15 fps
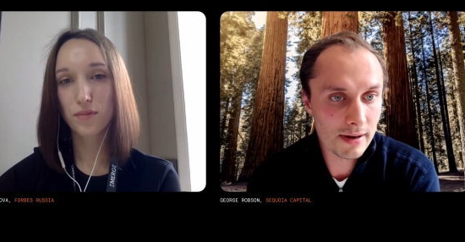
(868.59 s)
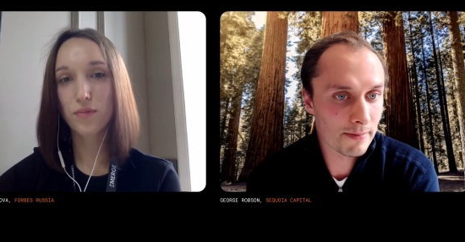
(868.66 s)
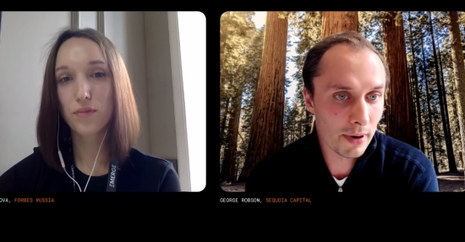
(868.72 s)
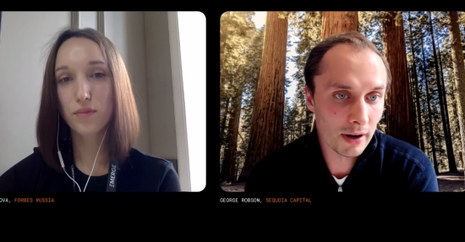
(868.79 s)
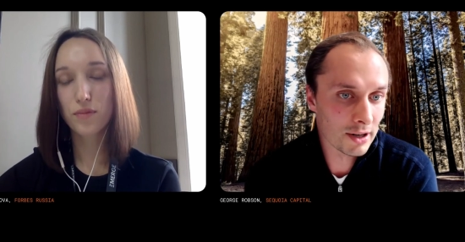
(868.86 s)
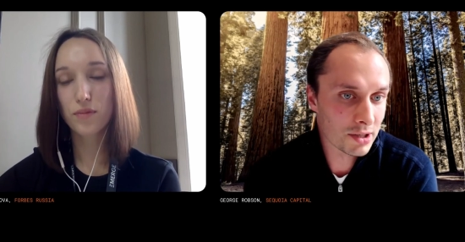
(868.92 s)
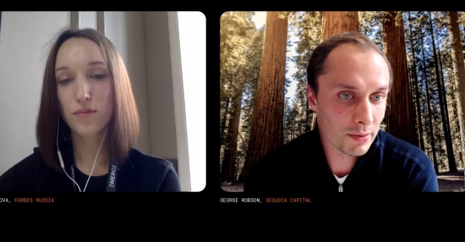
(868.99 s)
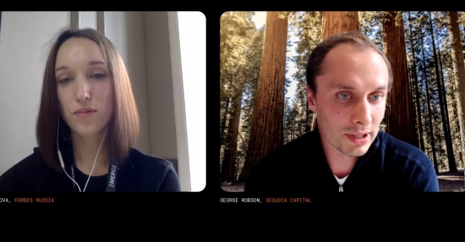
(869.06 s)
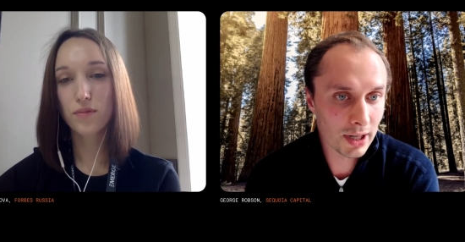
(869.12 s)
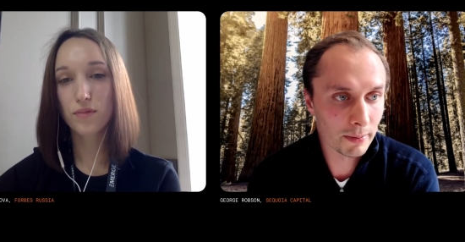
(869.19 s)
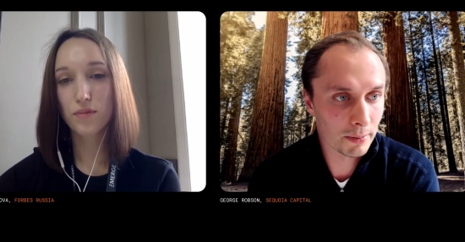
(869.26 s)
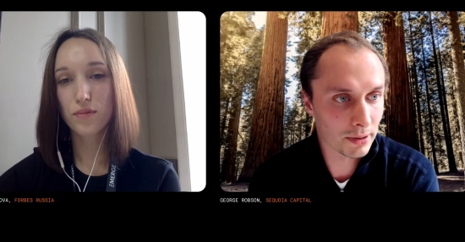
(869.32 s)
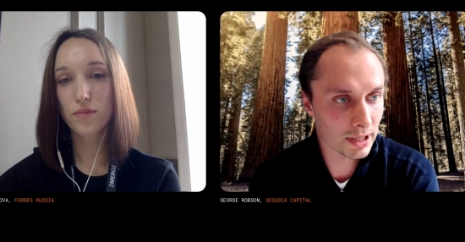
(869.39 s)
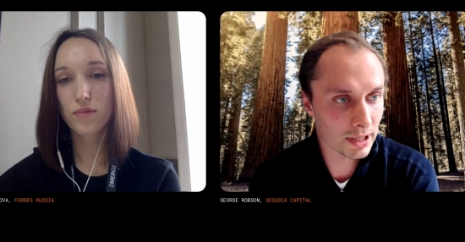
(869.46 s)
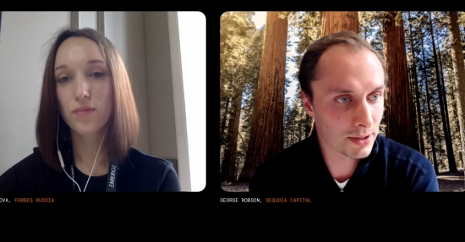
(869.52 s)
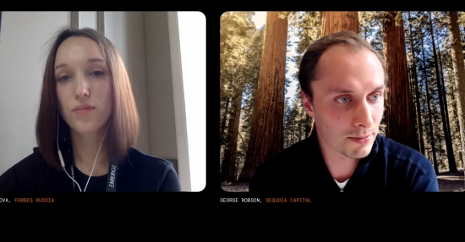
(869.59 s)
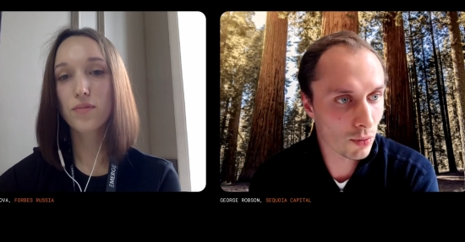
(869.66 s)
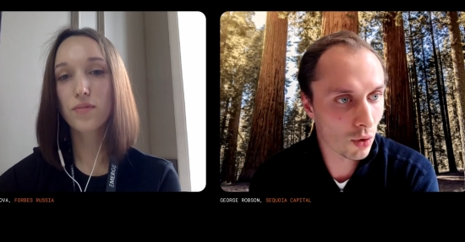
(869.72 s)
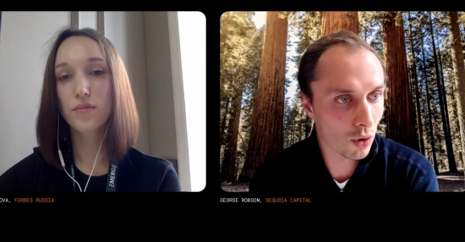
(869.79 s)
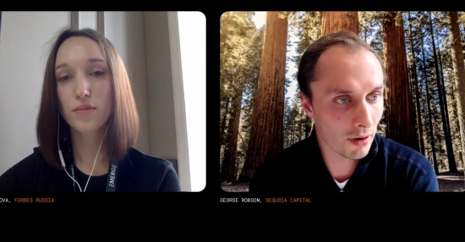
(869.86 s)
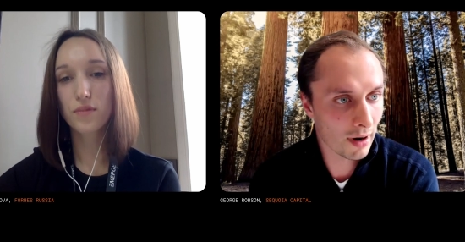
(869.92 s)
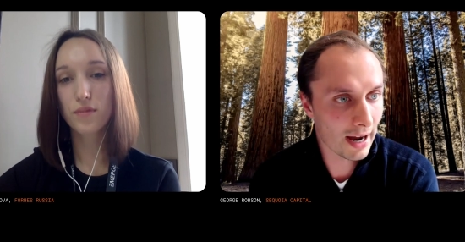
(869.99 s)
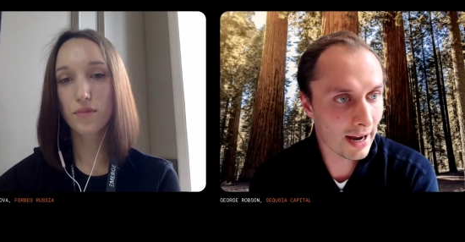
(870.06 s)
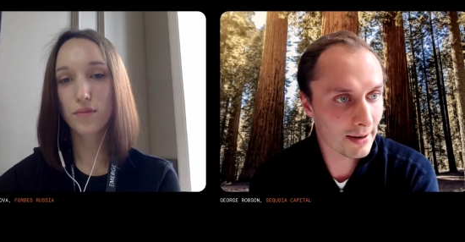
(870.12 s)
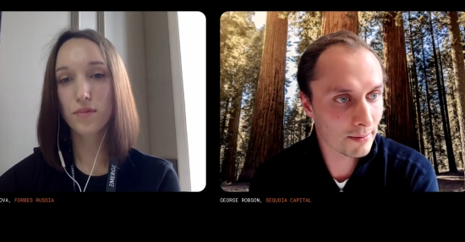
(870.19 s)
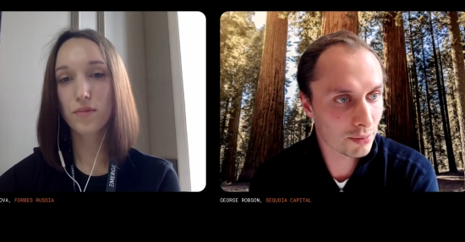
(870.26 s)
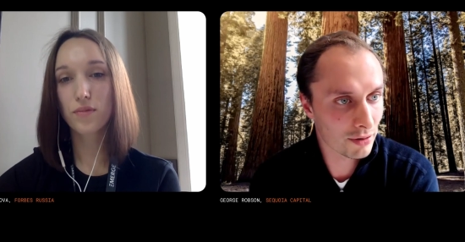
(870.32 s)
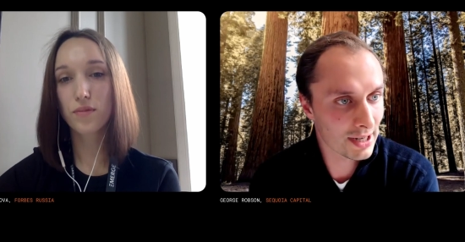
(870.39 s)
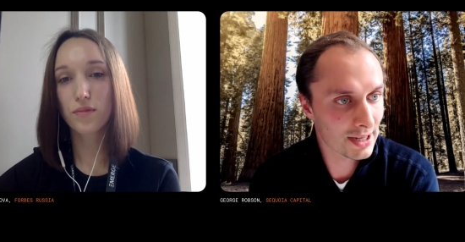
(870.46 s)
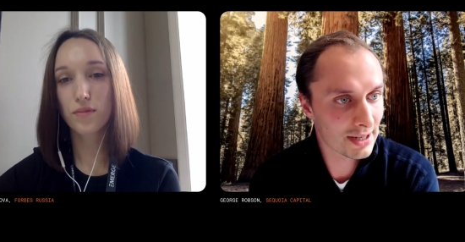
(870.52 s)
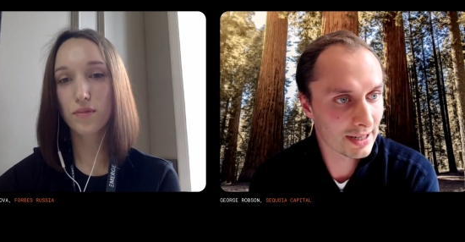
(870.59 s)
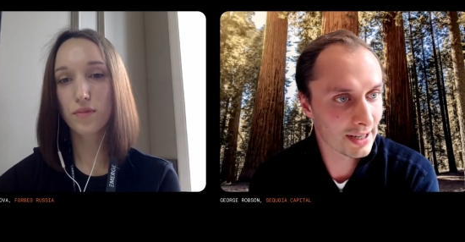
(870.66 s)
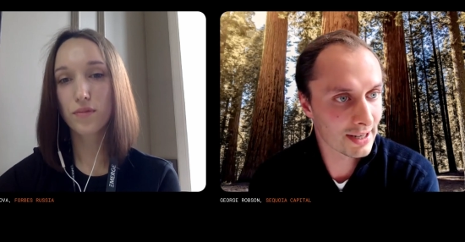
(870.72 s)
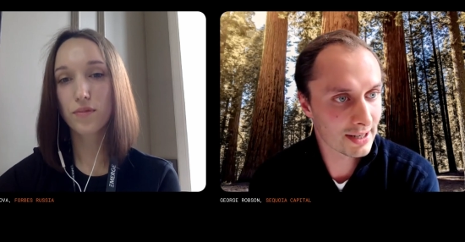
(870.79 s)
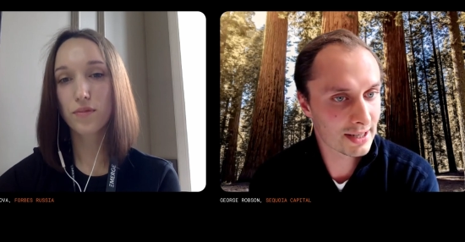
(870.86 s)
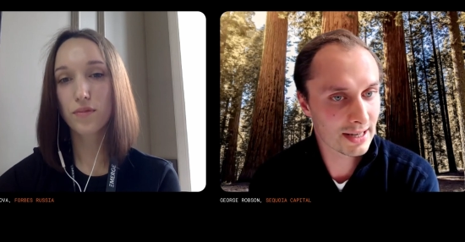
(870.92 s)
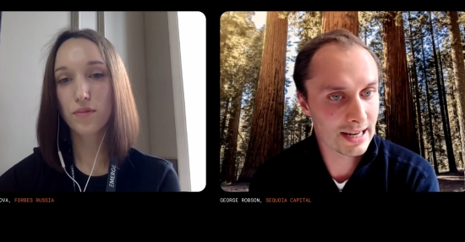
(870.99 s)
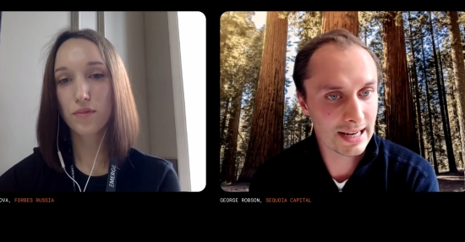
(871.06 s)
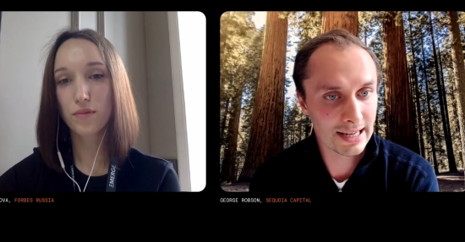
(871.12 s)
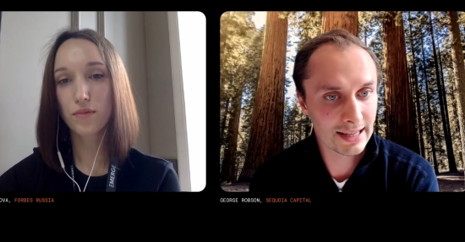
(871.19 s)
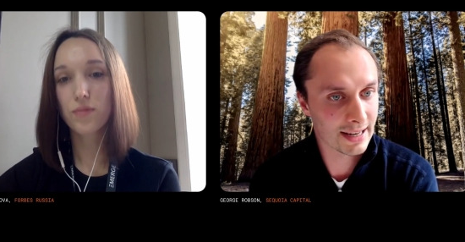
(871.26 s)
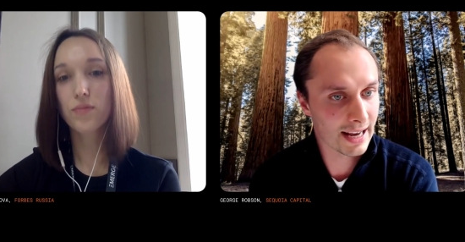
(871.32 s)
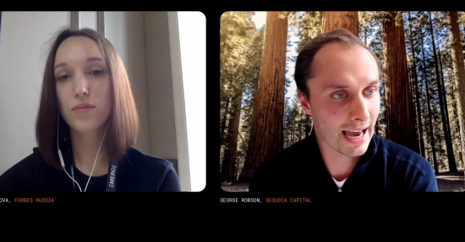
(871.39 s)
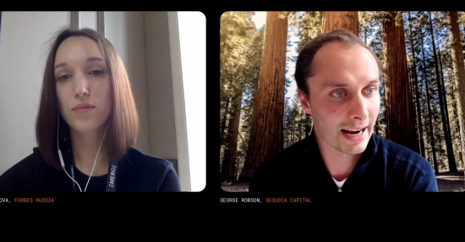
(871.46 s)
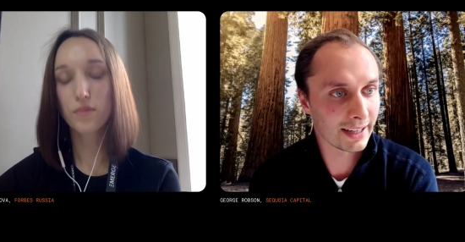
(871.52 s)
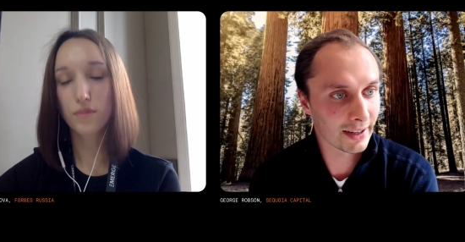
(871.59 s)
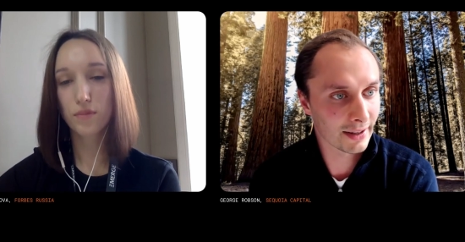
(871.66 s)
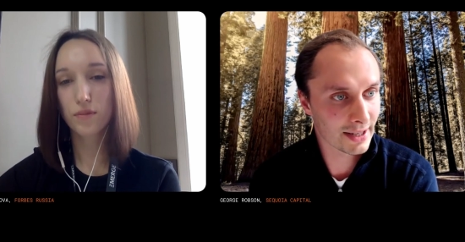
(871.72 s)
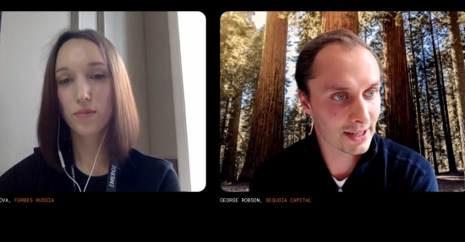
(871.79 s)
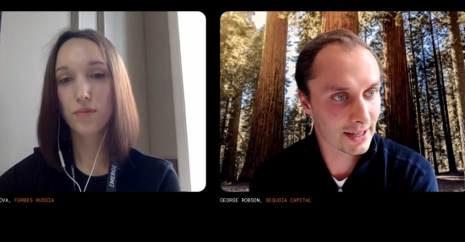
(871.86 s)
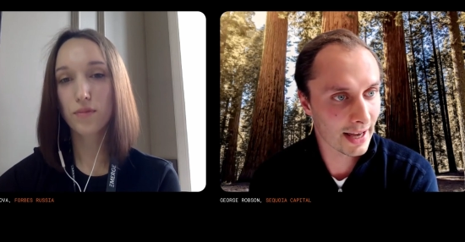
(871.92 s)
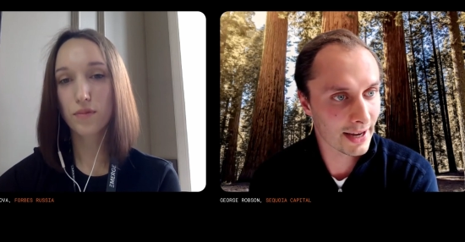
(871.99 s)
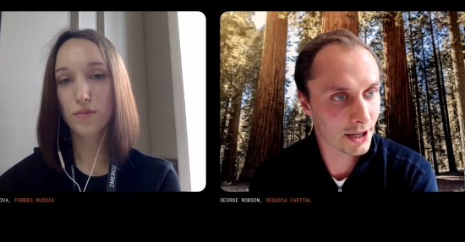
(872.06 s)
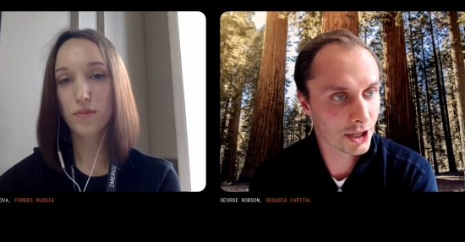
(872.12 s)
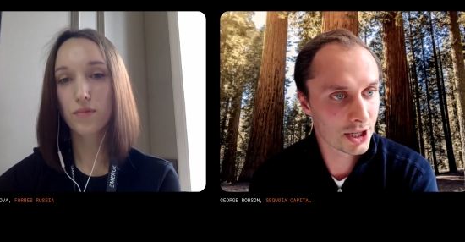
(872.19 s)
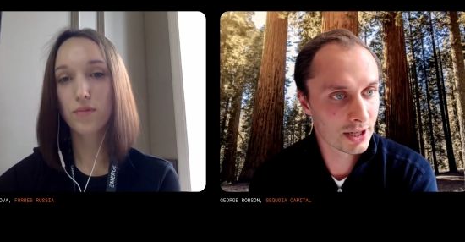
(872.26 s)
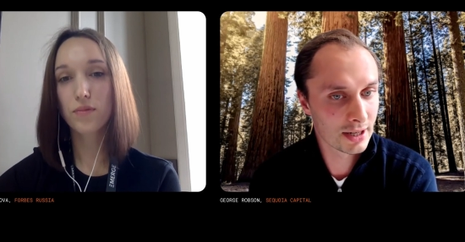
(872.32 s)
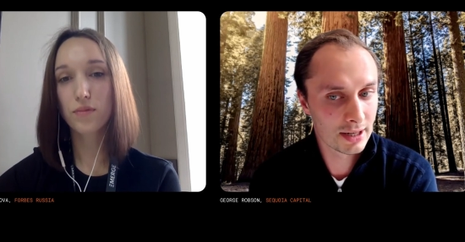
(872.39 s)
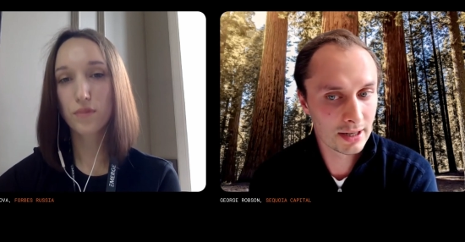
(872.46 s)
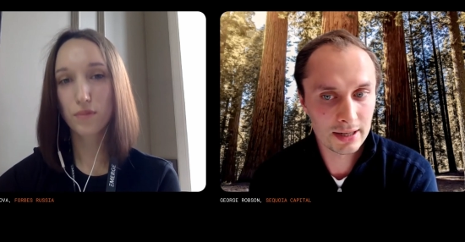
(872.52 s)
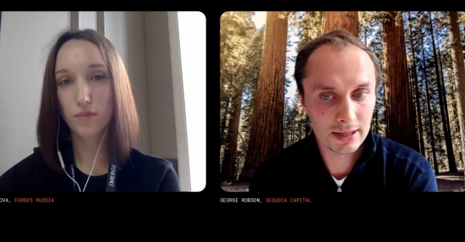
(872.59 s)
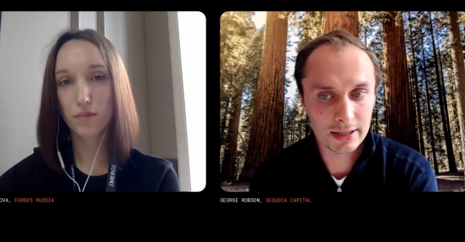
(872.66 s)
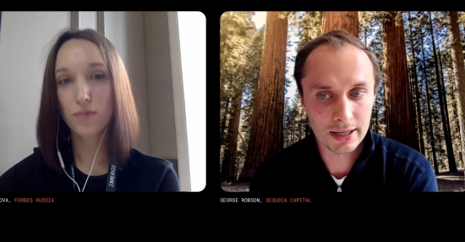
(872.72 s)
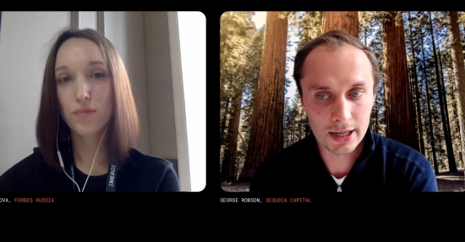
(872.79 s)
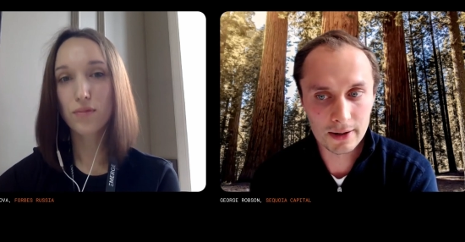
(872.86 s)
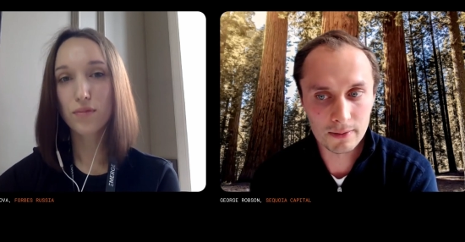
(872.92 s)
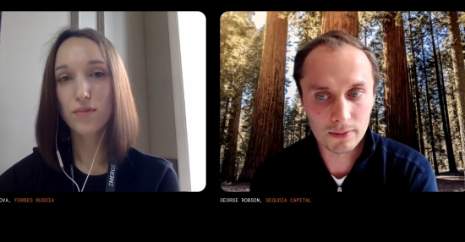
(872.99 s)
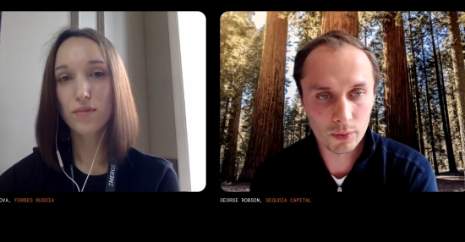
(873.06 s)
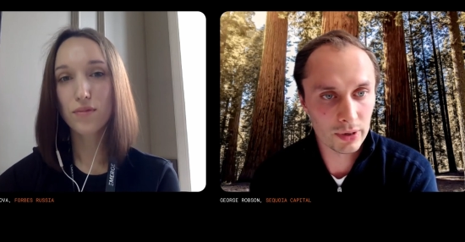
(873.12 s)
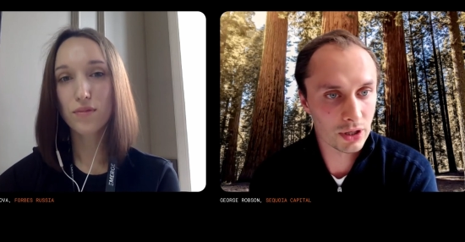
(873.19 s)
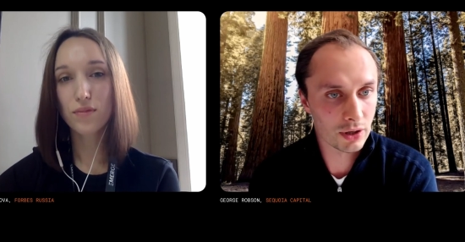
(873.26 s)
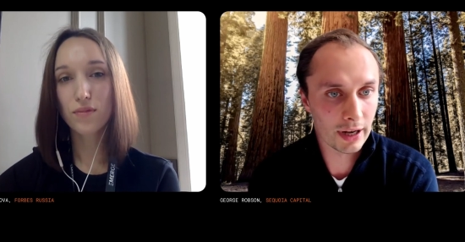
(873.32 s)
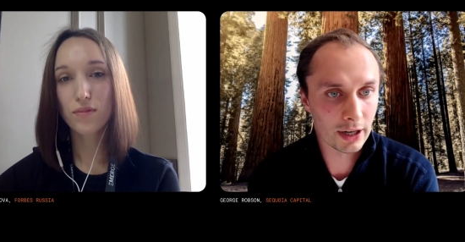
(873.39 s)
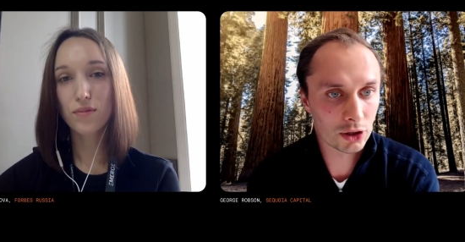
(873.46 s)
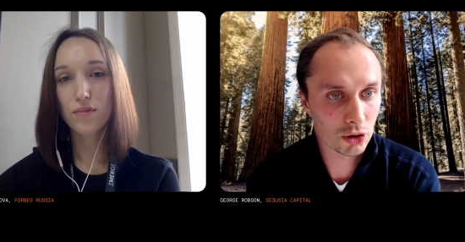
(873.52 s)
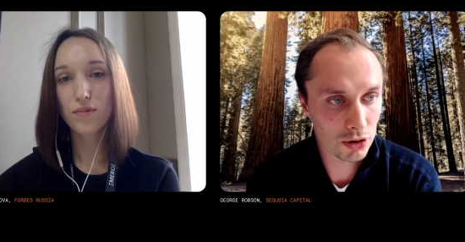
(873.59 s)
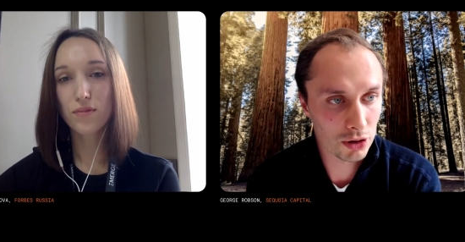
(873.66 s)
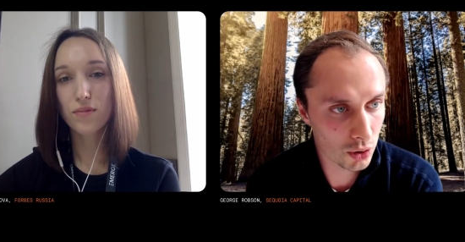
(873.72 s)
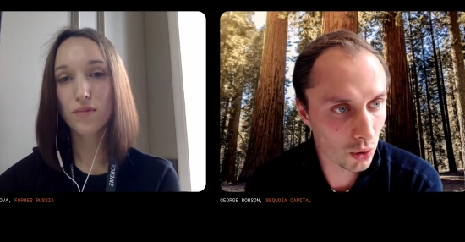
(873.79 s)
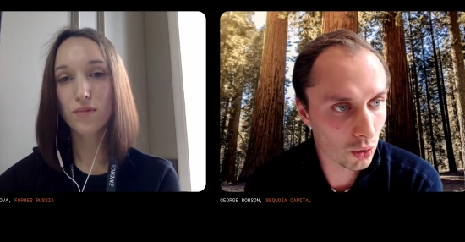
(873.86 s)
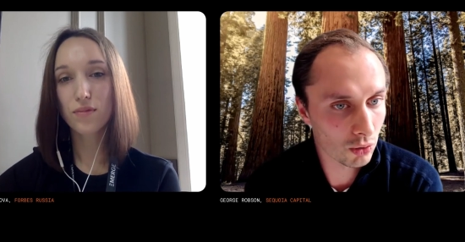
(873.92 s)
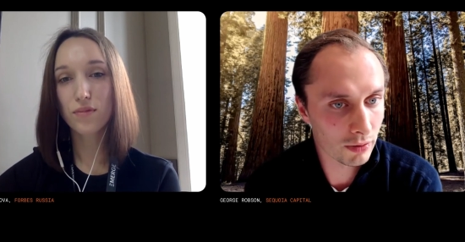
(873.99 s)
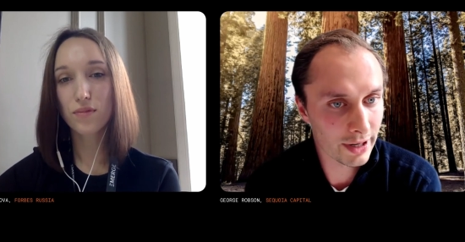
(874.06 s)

Speaker 1: partners with companies more at pre-seed and seed than at any other stage. Um, we do that across all